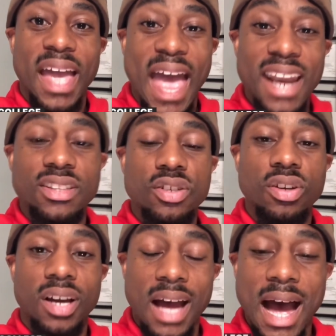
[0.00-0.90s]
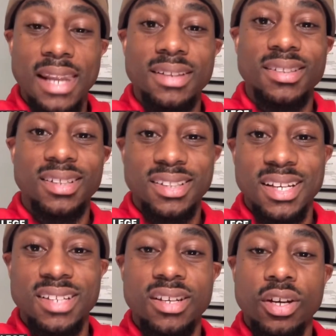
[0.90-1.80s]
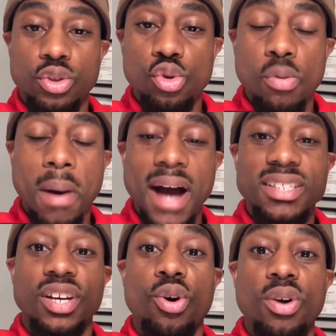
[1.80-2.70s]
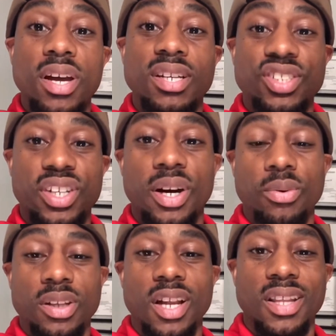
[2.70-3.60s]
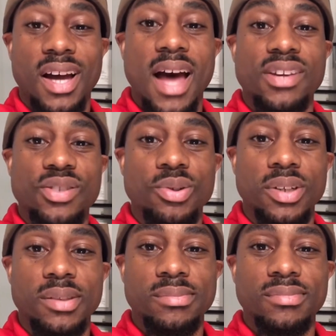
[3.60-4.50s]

add it to your college success toolbox, and go ahead and share it with another college student.